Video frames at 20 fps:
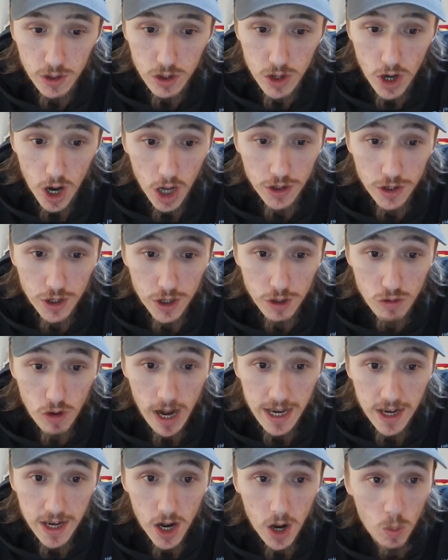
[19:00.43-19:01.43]
under the
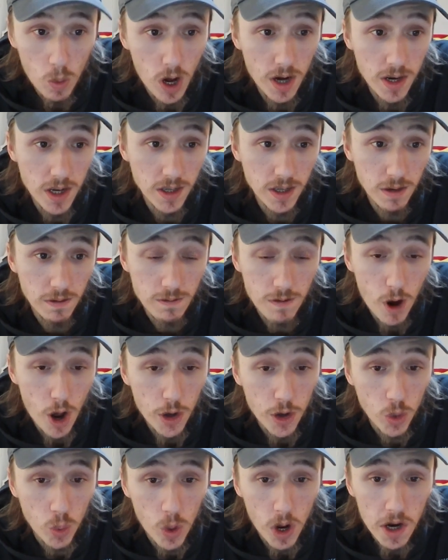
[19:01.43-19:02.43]
radar one and the
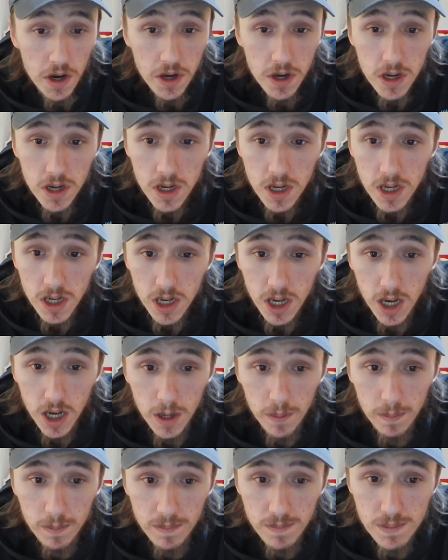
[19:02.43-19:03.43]
final one,
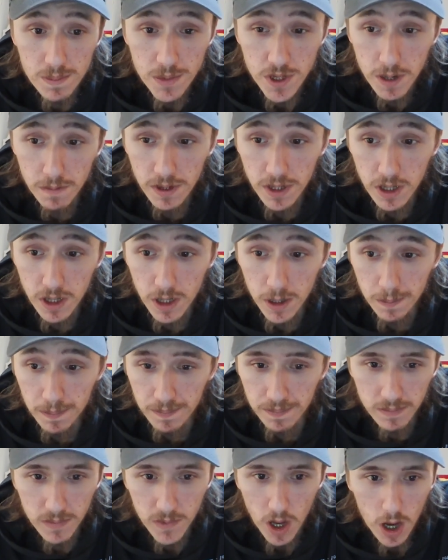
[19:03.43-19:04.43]
something that
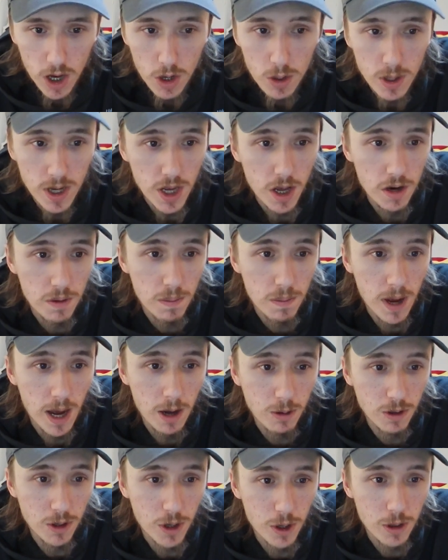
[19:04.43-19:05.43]
I only heard
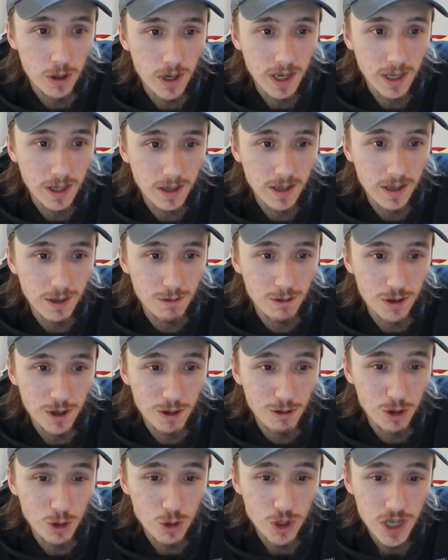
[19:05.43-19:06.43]
about doodling the
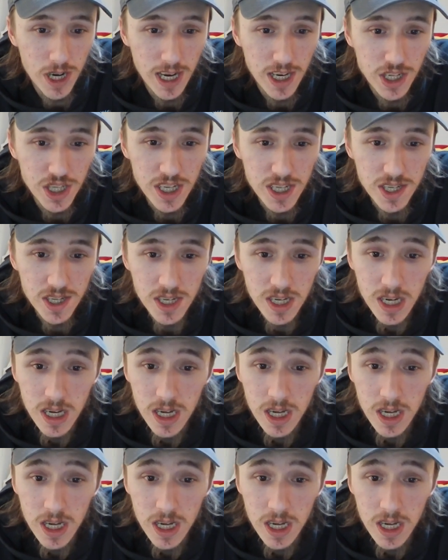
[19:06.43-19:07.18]
rule changes.